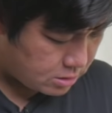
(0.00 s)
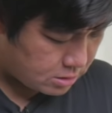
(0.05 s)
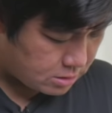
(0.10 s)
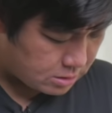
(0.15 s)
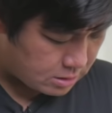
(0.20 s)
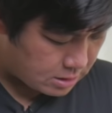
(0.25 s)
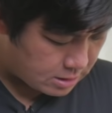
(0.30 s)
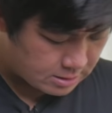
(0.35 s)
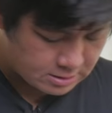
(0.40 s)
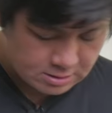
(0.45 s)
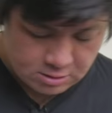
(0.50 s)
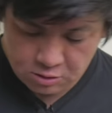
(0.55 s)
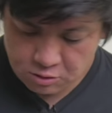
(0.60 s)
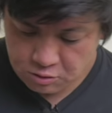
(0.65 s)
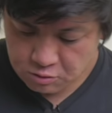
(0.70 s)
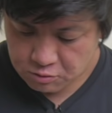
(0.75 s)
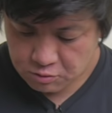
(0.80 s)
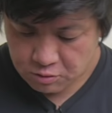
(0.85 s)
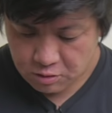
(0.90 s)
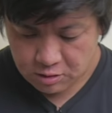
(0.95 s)
There's
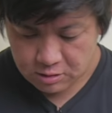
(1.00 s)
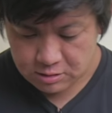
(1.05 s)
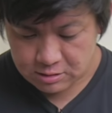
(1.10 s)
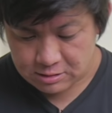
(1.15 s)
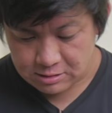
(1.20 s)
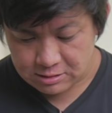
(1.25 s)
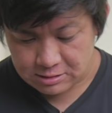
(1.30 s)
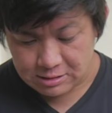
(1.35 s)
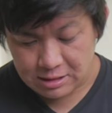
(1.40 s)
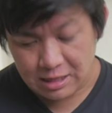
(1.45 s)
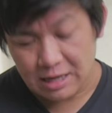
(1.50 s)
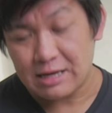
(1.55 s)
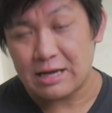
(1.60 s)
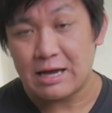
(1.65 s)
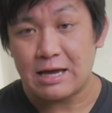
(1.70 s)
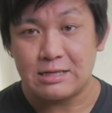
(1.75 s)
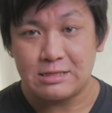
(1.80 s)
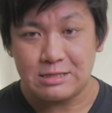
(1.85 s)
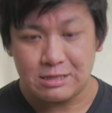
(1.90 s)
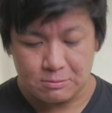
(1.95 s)
no
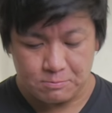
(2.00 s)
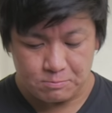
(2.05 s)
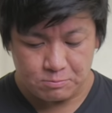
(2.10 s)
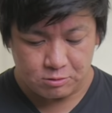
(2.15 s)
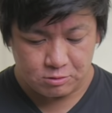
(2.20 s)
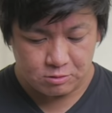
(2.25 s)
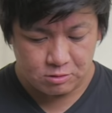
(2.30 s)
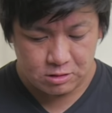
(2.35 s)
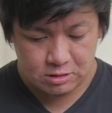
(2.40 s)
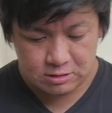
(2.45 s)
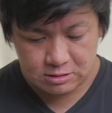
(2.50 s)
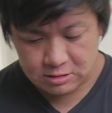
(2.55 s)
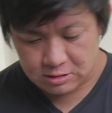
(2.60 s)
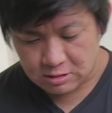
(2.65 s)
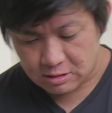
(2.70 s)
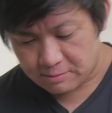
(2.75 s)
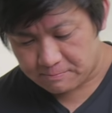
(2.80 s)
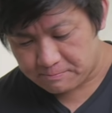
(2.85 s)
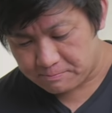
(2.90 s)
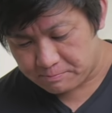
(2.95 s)
gigantic booklet, so
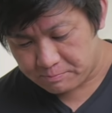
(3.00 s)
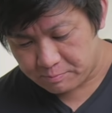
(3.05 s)
I